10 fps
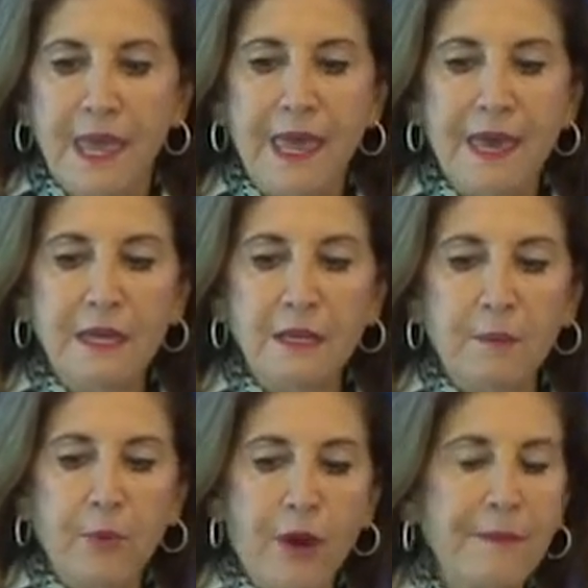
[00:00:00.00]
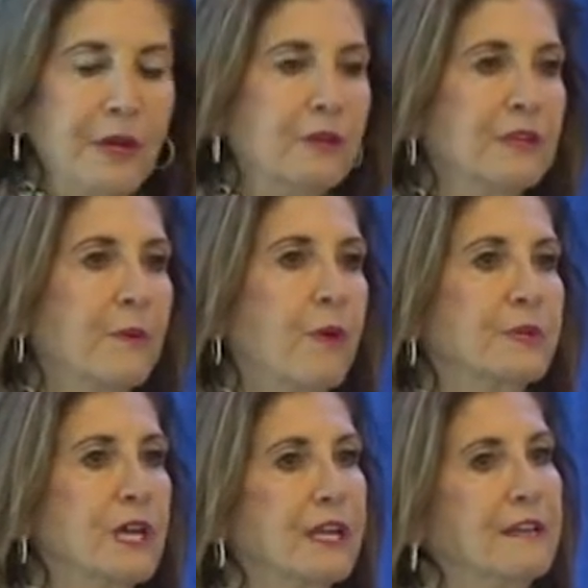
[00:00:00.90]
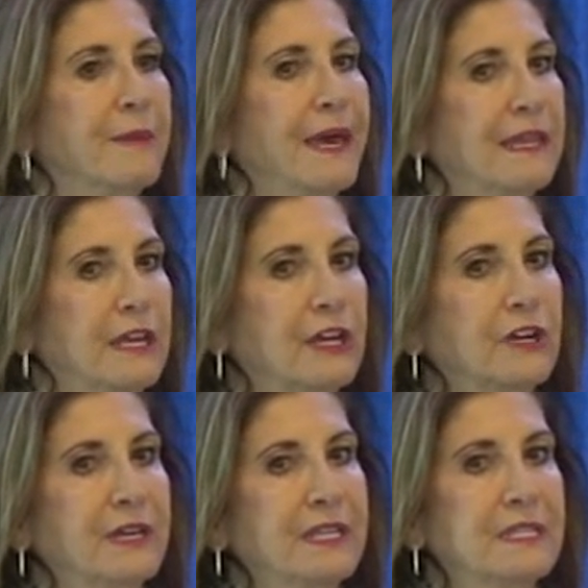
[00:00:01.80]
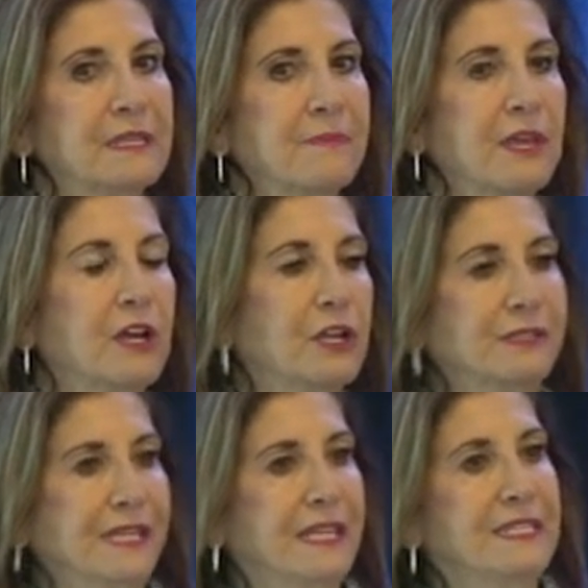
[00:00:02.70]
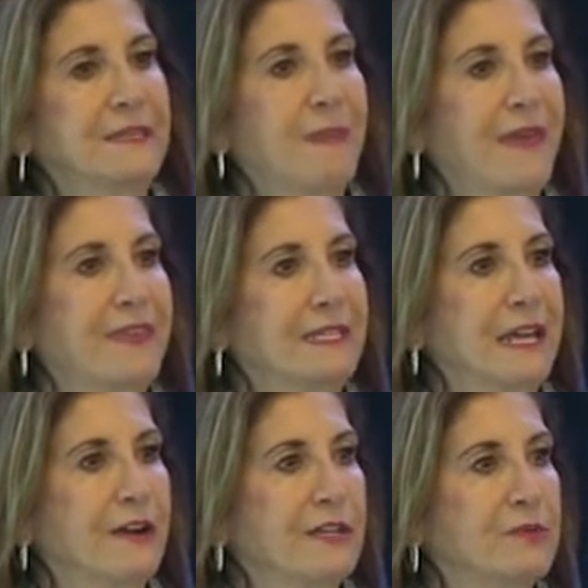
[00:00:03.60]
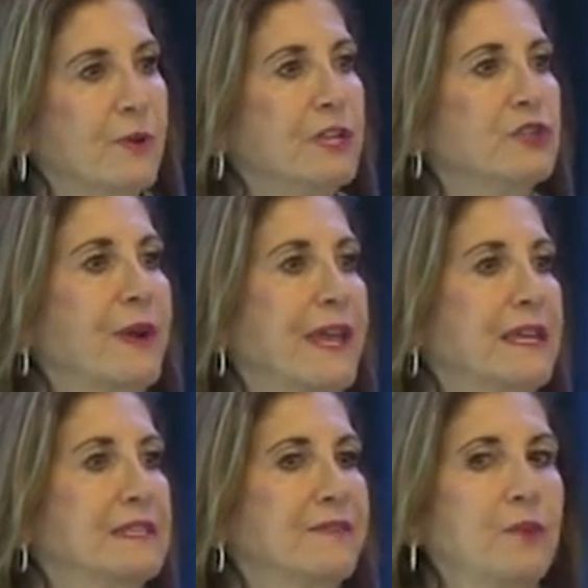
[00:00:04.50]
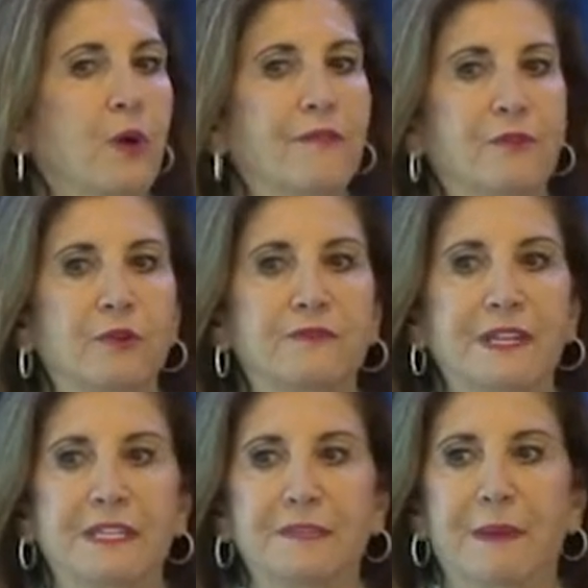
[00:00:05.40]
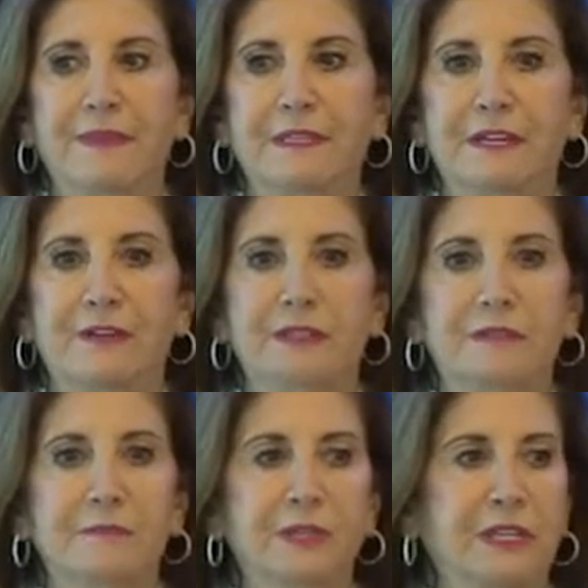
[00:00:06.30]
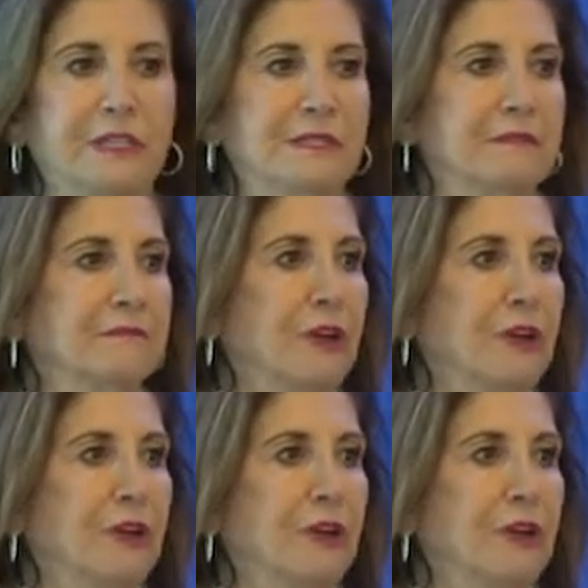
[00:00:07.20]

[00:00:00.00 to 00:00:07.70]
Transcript: And primarily what we're talking about here is something called tenancy by the entireties. Raise your hands if you all have heard of tenancy by the entireties, please.